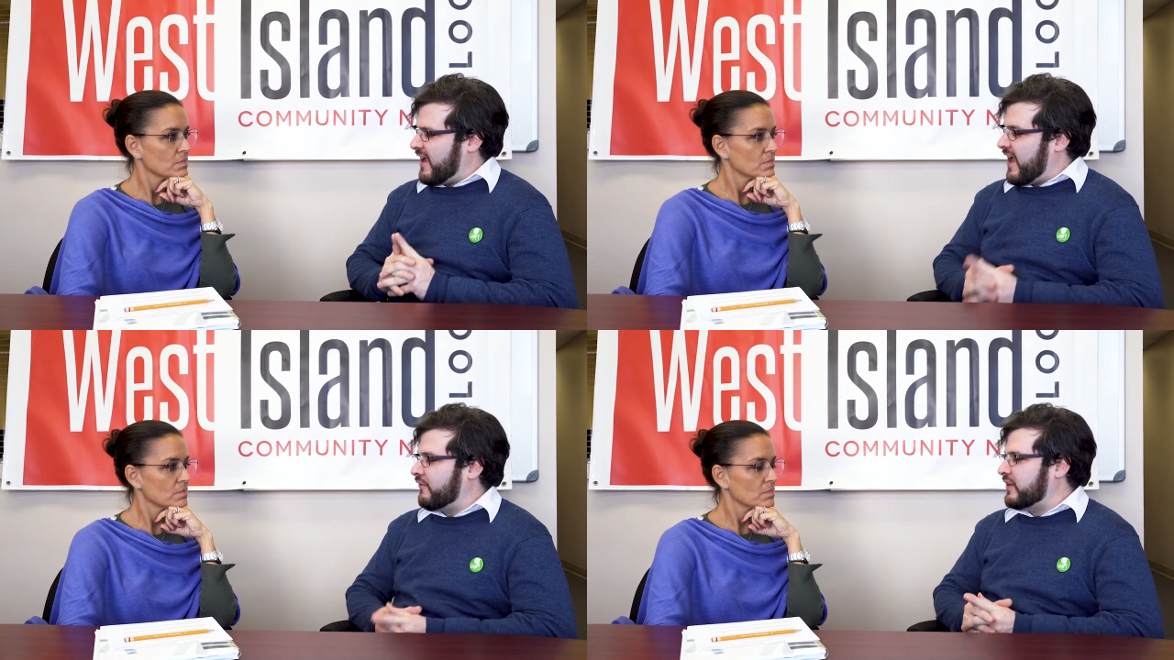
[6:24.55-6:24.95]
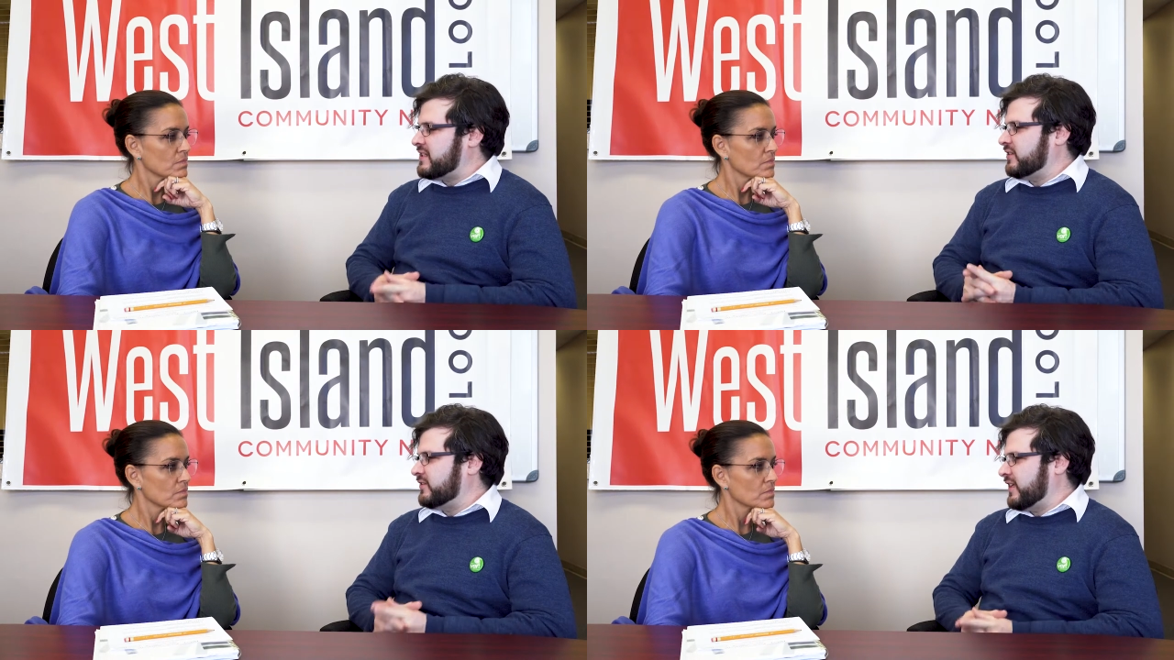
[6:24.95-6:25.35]
Speaker 1: every
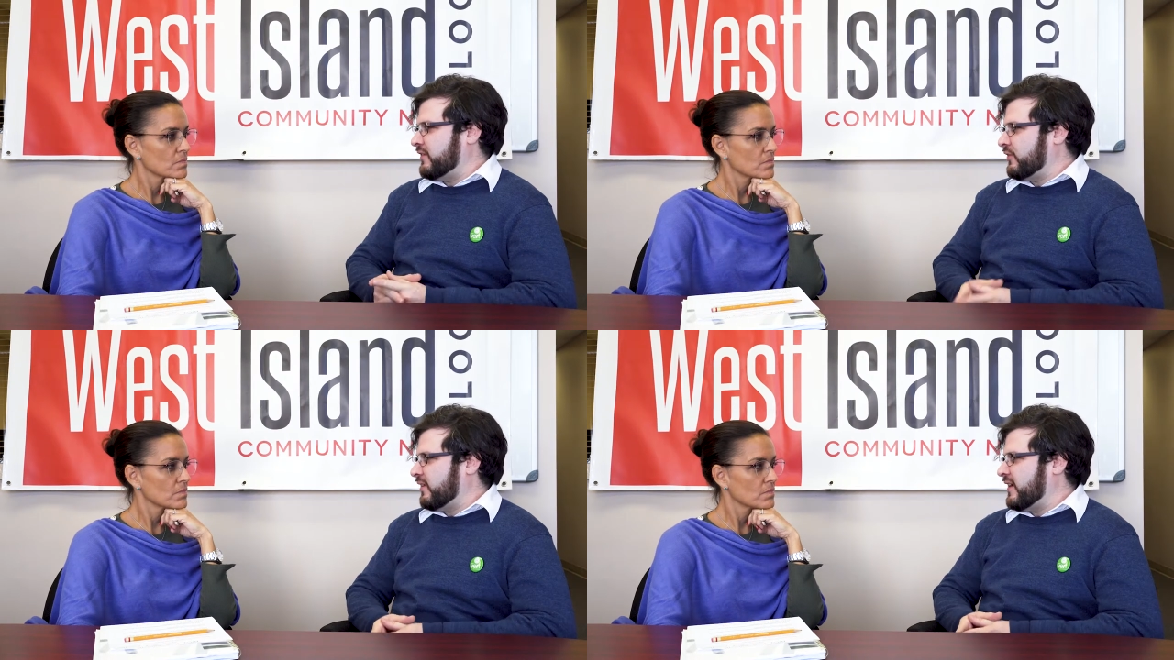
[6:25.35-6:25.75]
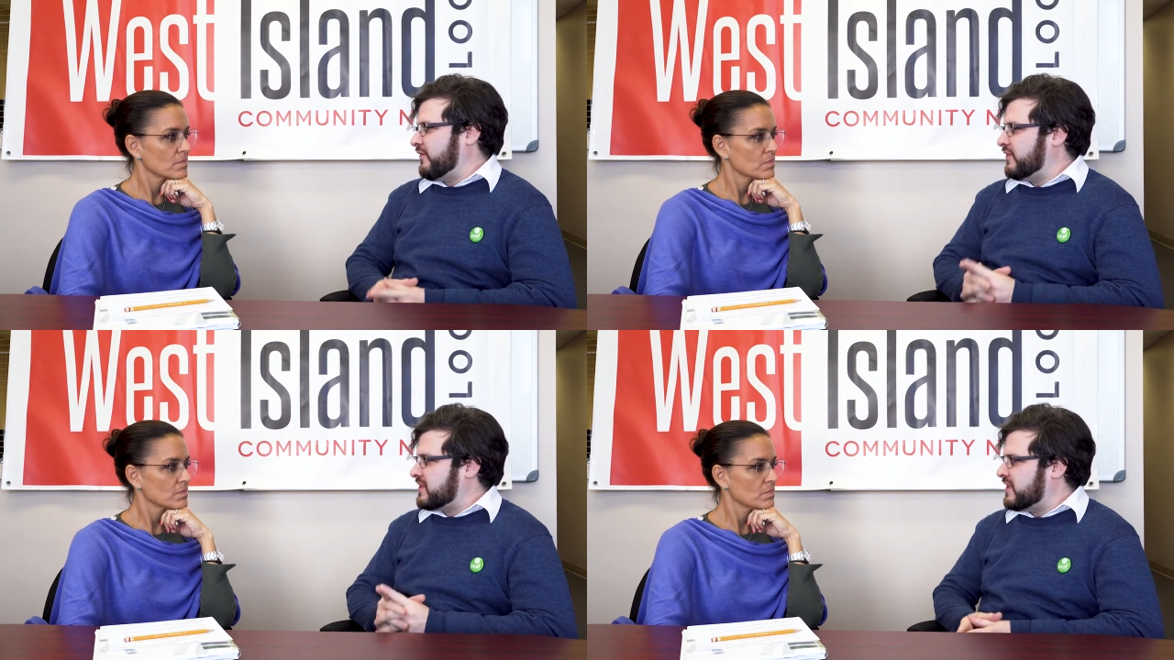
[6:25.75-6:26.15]
single day of your
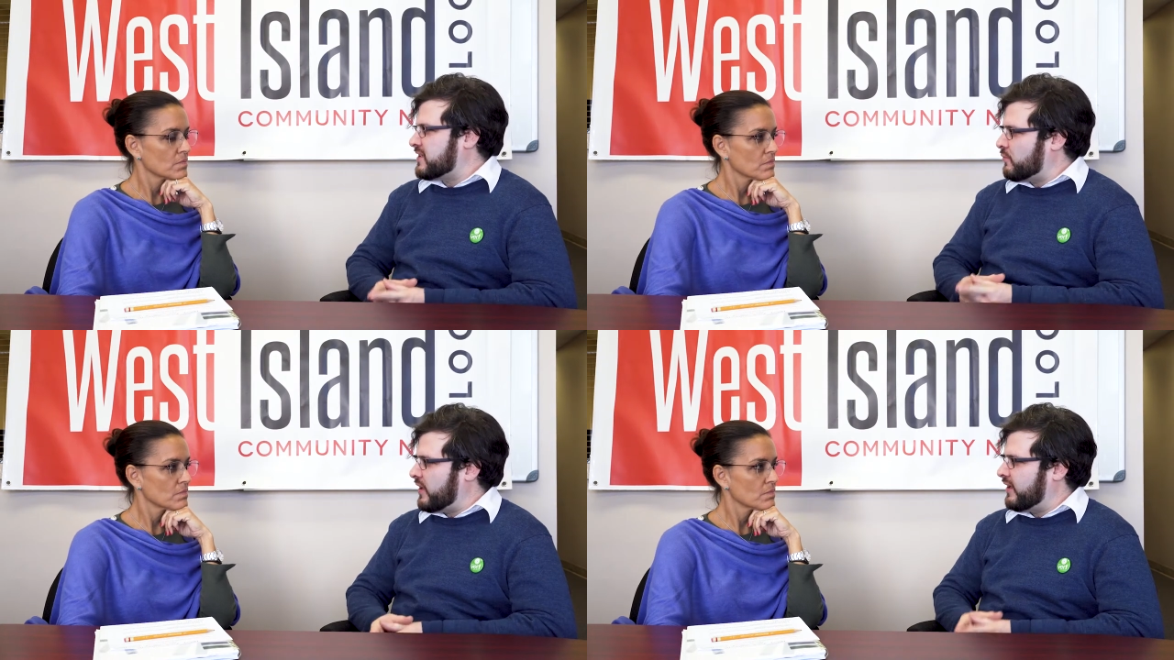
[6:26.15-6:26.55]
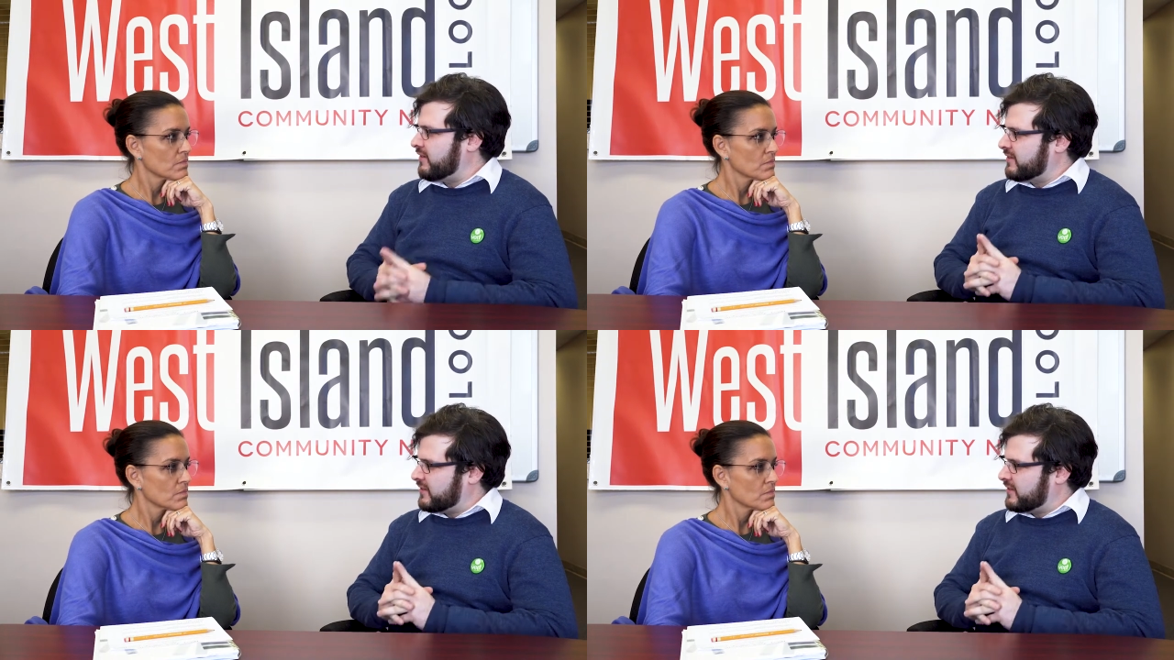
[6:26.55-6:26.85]
life since when